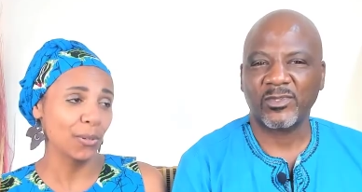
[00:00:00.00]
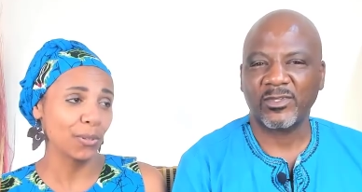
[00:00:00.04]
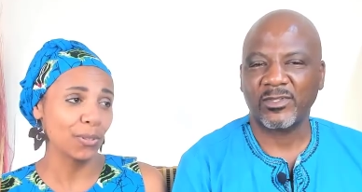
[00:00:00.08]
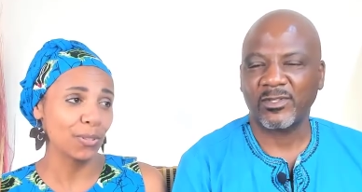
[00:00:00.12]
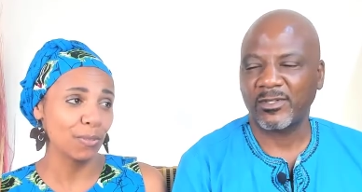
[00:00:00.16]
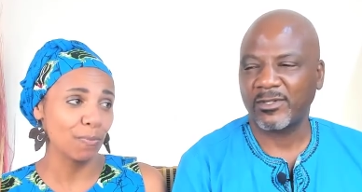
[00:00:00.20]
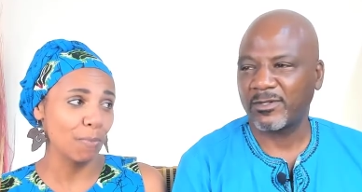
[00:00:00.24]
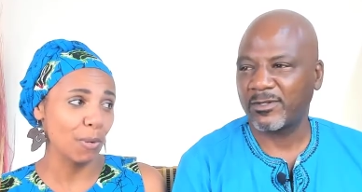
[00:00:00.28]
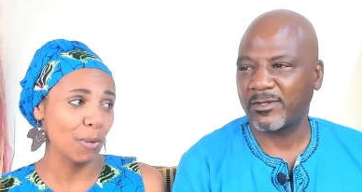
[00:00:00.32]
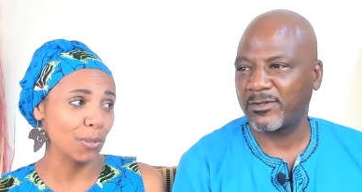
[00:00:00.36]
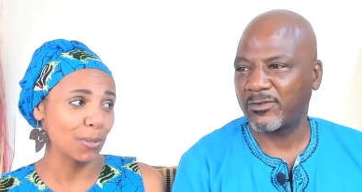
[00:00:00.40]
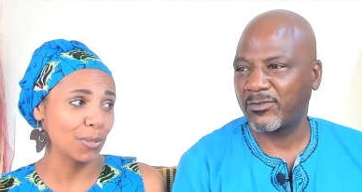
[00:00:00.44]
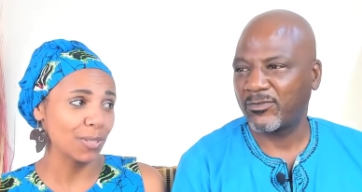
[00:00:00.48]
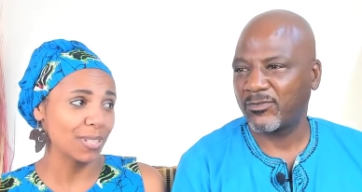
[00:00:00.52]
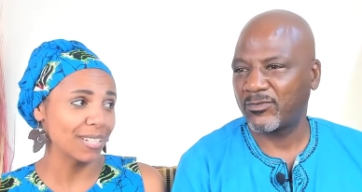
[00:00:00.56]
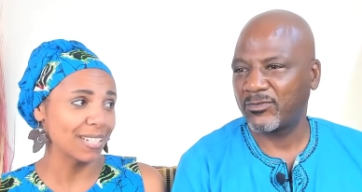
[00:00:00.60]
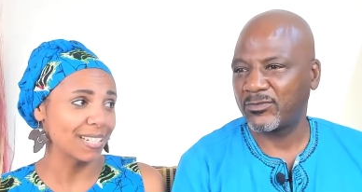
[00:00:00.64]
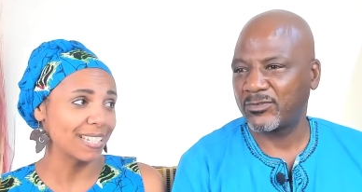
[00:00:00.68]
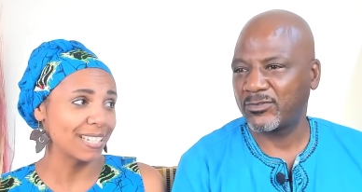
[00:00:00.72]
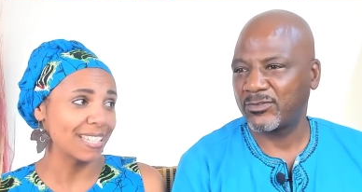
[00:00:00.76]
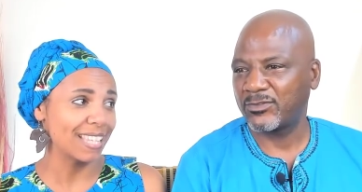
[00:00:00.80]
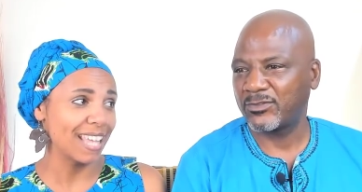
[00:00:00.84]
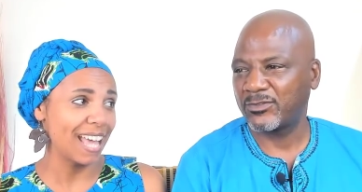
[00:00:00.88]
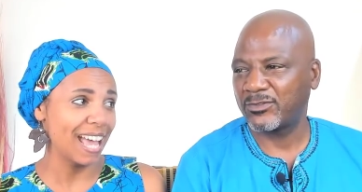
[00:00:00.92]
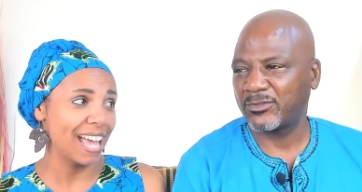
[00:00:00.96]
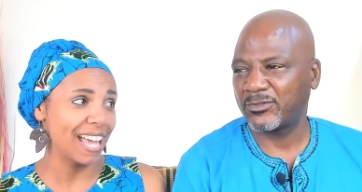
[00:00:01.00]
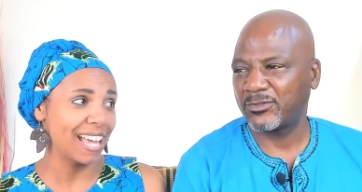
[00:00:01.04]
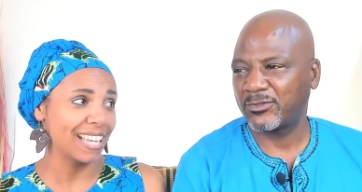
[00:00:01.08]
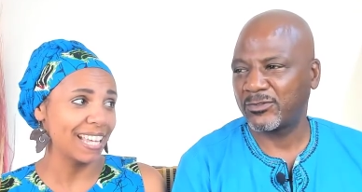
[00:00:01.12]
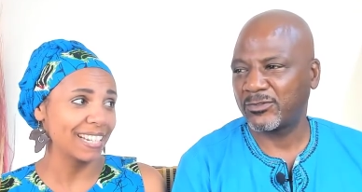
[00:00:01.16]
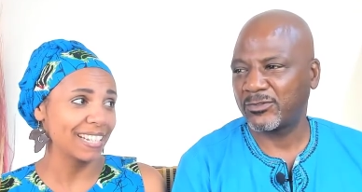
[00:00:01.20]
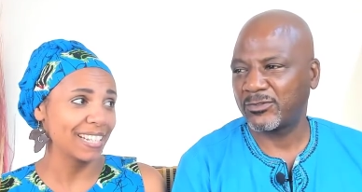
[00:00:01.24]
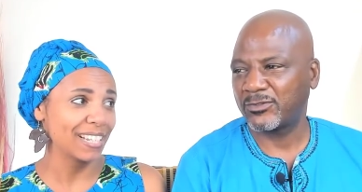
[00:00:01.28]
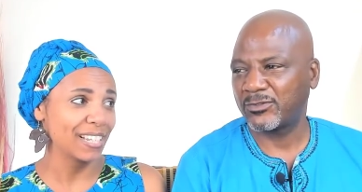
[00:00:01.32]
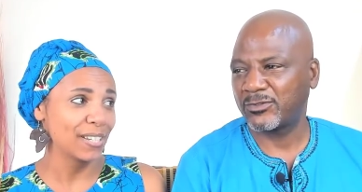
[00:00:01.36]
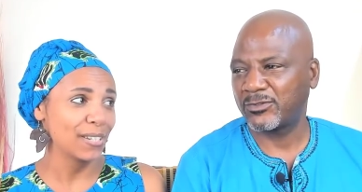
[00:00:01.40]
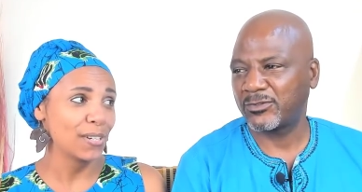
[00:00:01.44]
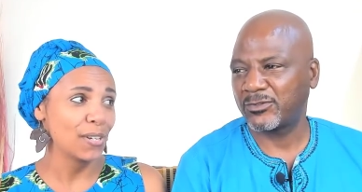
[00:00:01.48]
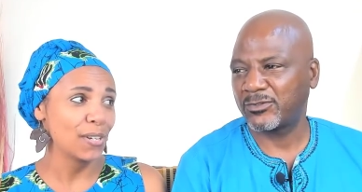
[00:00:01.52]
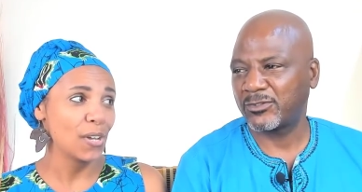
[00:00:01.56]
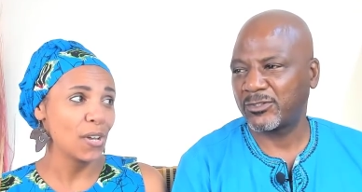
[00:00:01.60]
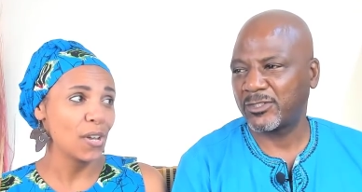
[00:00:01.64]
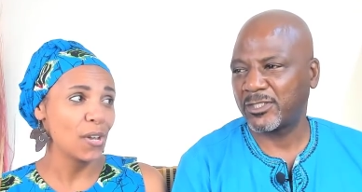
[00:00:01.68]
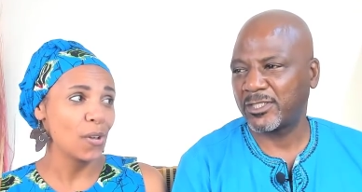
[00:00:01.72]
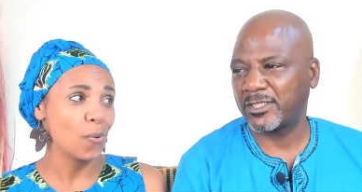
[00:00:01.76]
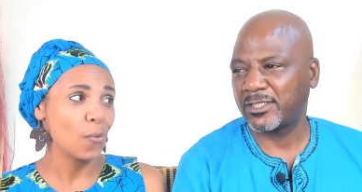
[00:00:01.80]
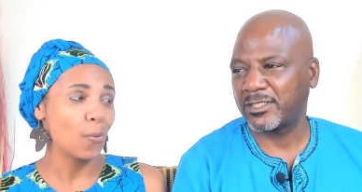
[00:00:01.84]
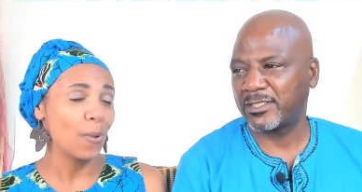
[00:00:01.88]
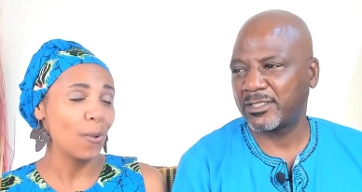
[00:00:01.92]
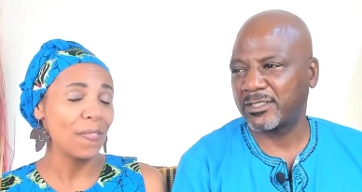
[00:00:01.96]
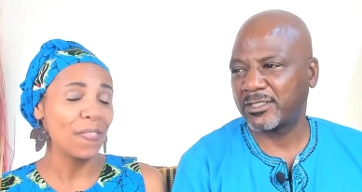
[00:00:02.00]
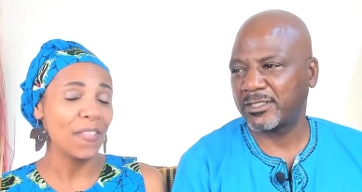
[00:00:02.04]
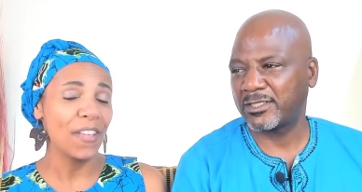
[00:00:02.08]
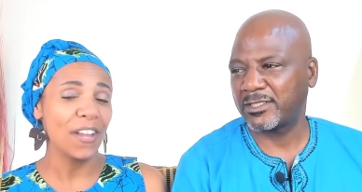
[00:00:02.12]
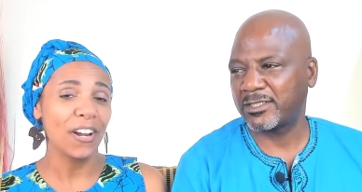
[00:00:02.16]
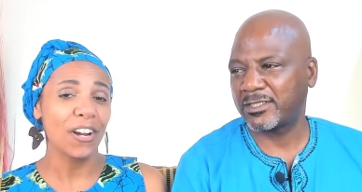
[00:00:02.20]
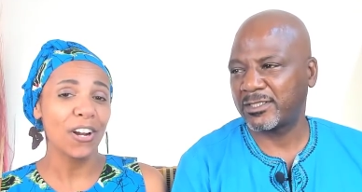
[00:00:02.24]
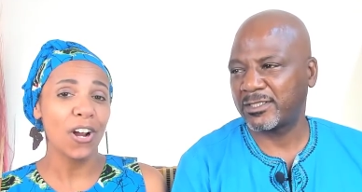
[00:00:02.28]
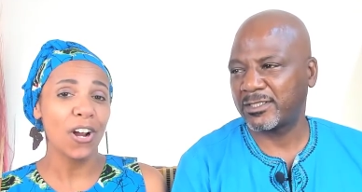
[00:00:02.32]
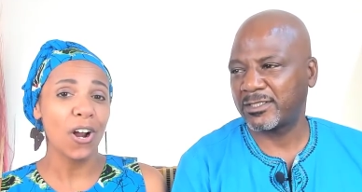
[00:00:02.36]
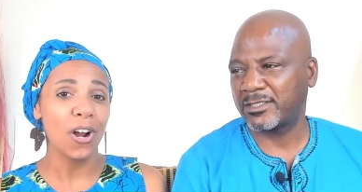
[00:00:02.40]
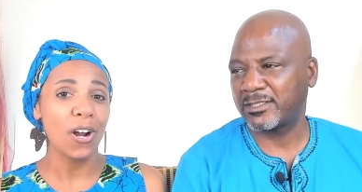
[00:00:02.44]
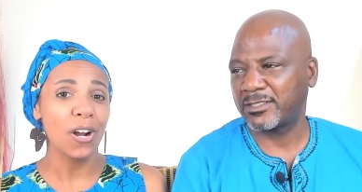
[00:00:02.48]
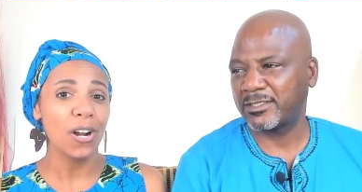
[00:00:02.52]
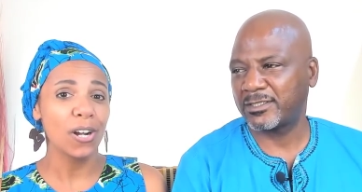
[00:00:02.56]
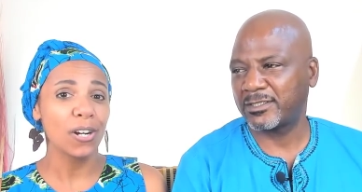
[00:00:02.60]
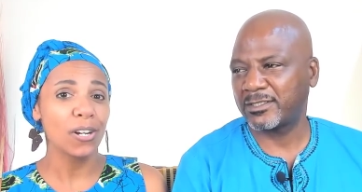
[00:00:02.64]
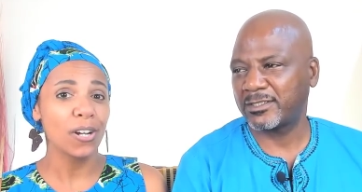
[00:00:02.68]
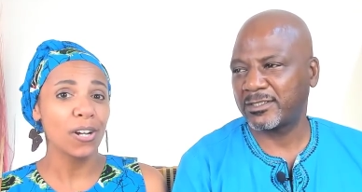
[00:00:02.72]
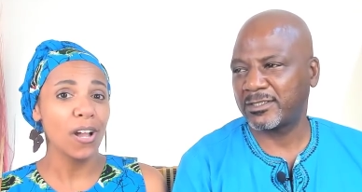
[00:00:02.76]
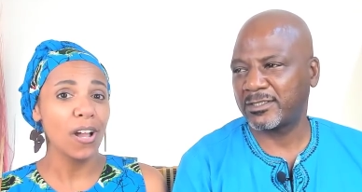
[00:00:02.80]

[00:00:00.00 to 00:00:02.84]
Speaker 1: most is that when there are